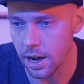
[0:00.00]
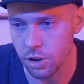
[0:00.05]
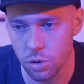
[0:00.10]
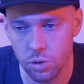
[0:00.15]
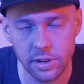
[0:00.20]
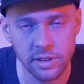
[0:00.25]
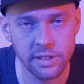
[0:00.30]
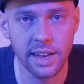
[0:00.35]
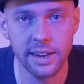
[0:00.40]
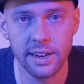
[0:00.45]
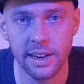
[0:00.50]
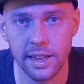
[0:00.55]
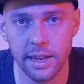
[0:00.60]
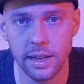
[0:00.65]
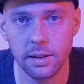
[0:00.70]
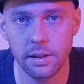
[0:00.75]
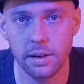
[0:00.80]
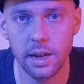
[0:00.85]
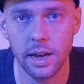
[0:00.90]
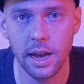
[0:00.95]
you could send it
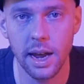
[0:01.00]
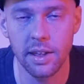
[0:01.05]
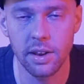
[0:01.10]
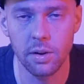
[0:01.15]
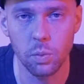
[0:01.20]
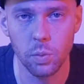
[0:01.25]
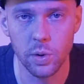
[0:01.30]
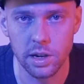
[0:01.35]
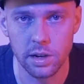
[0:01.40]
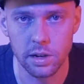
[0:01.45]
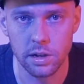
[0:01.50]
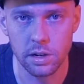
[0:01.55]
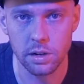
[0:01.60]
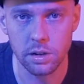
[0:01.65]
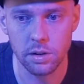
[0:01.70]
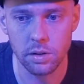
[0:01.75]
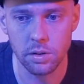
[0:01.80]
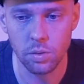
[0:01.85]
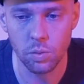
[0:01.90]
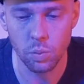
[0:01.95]
in, and then we
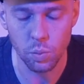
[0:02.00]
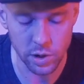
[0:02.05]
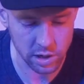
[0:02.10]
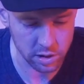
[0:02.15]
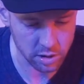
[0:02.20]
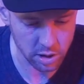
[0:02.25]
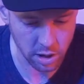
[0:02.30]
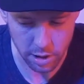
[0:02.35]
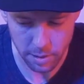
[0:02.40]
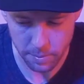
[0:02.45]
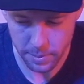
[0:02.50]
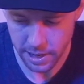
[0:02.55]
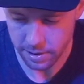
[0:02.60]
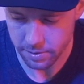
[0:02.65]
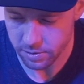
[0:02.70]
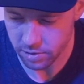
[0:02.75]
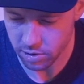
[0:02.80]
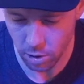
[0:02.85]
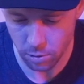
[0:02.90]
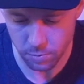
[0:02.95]
could talk about
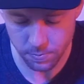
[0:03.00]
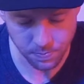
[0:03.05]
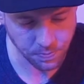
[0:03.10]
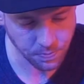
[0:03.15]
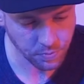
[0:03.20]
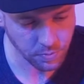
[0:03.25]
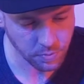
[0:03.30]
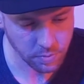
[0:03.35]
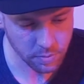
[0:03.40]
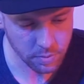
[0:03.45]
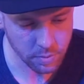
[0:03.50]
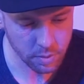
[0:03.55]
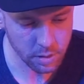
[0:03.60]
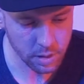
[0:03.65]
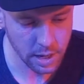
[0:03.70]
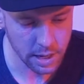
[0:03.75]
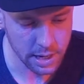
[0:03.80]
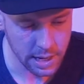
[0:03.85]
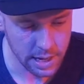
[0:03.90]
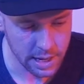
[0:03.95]
it. So
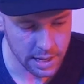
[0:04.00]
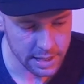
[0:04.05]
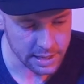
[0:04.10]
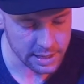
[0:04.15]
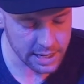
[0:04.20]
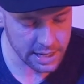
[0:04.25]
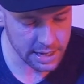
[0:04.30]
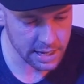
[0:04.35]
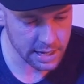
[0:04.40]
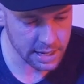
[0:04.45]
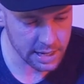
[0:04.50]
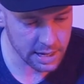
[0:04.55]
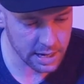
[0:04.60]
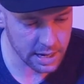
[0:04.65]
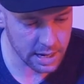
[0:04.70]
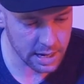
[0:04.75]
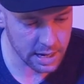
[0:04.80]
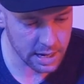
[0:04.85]
the